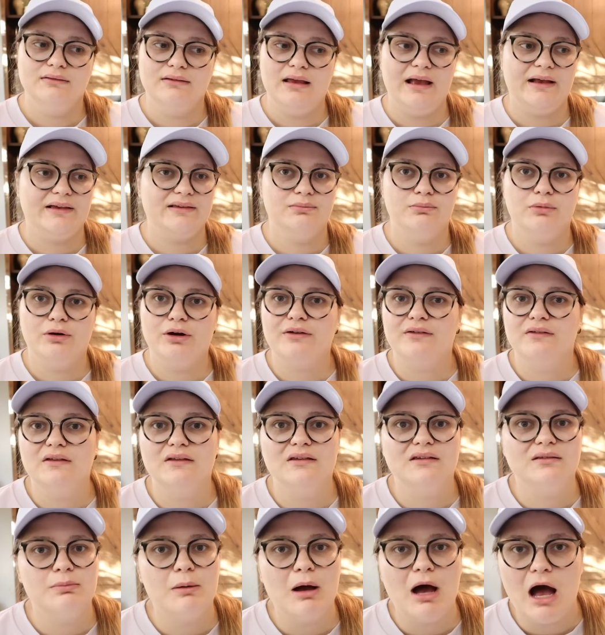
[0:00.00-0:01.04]
X marks
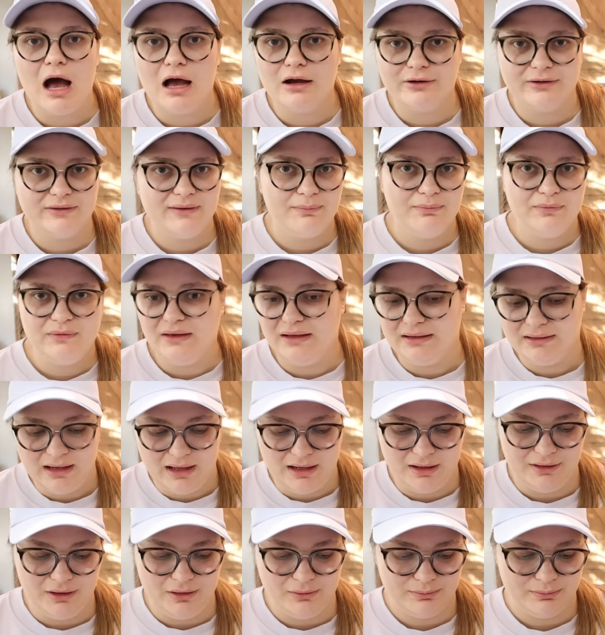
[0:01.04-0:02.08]
the spot or something.
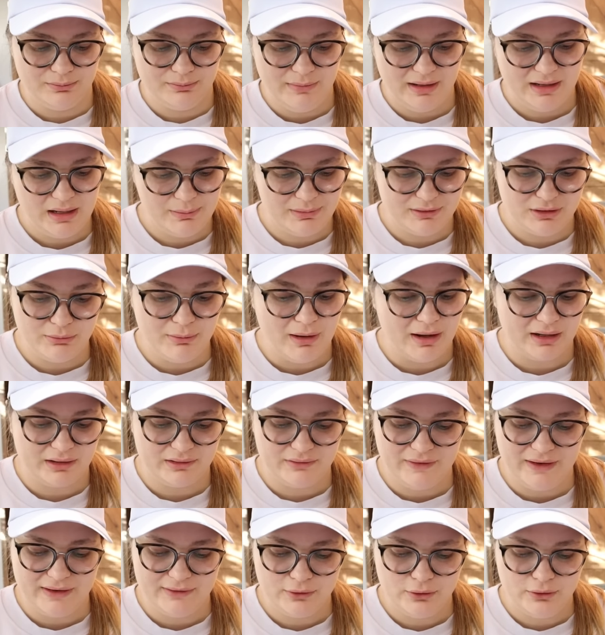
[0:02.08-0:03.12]
I don't know. Make up a mnemonic
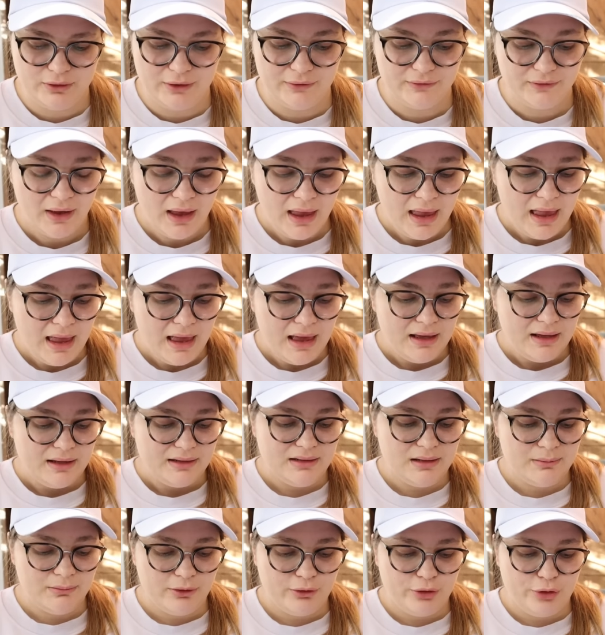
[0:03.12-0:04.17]
device. Who knows?
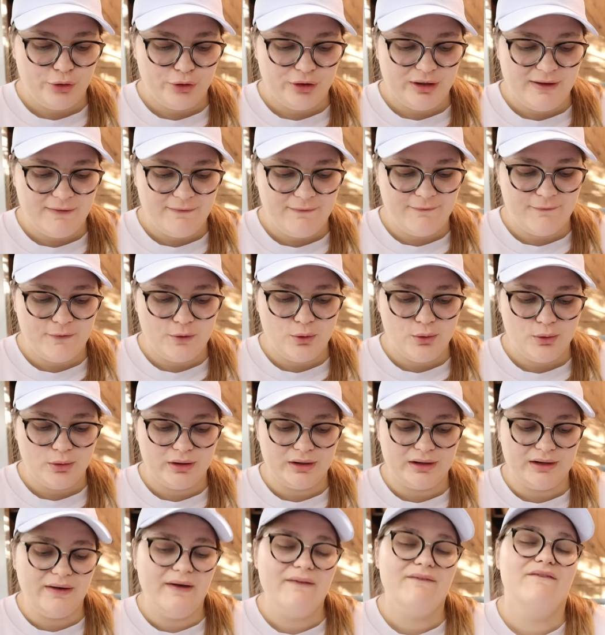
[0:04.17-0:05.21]
Number
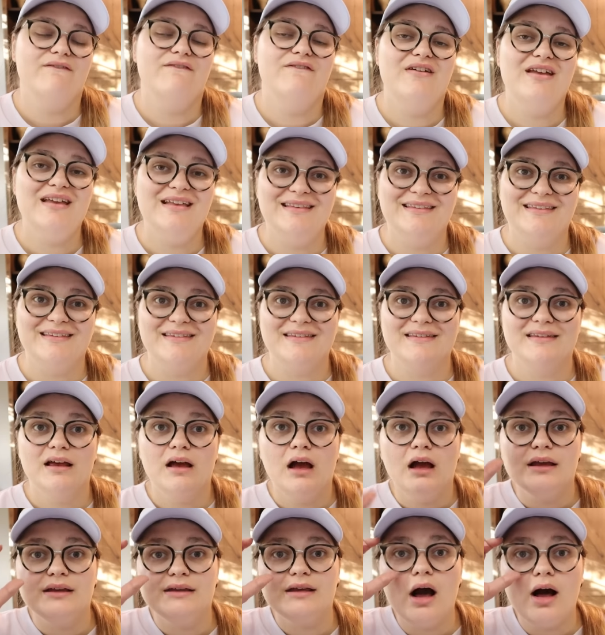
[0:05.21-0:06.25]
34, Vince.
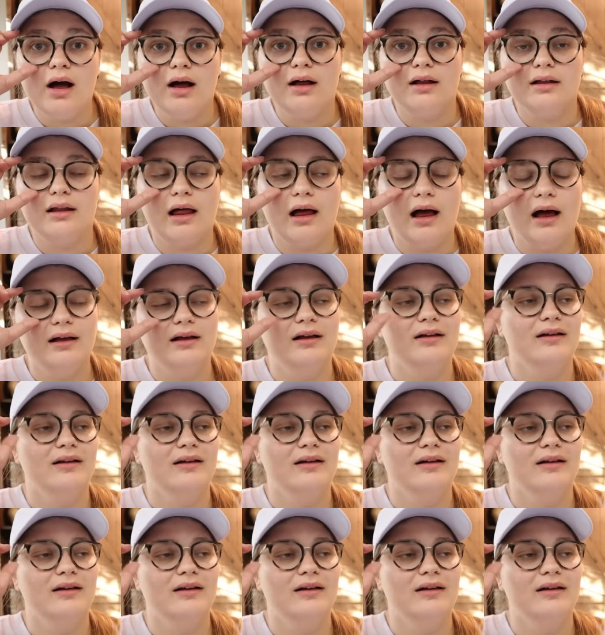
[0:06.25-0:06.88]
Y'all,